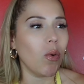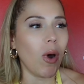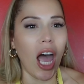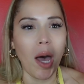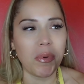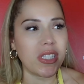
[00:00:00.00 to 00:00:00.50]
we're
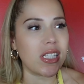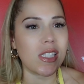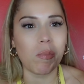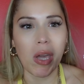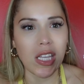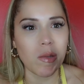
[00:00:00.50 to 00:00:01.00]
opposite
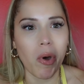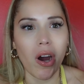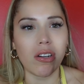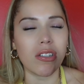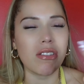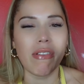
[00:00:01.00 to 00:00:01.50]
spades
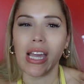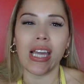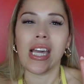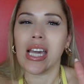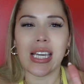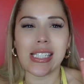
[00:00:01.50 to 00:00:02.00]
partners, right?
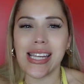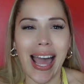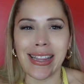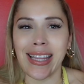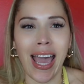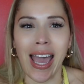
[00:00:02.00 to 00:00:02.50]
It's
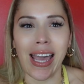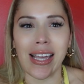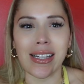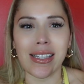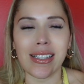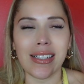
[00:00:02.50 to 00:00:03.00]
not that.
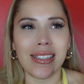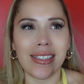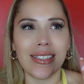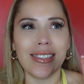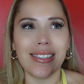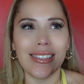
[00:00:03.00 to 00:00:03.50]

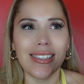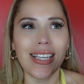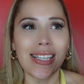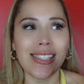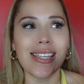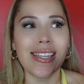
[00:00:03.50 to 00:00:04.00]

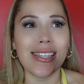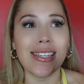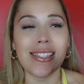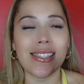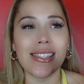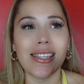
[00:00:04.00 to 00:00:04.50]
This
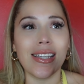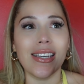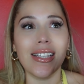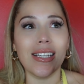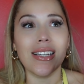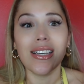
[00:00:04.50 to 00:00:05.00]
is
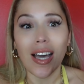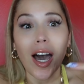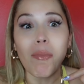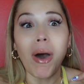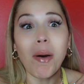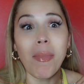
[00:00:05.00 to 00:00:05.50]

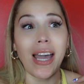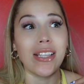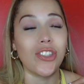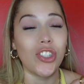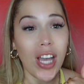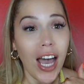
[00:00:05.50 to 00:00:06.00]
about my
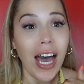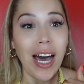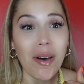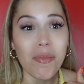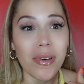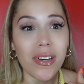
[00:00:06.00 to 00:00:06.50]

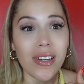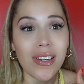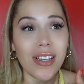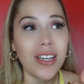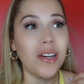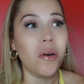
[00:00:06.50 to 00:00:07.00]
job,
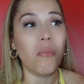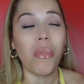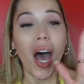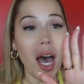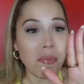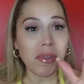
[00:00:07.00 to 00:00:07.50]

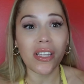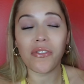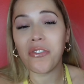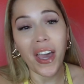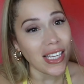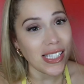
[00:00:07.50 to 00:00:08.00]
public
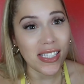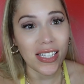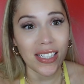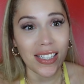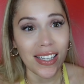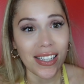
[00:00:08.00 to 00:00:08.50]

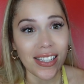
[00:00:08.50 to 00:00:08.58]
facing.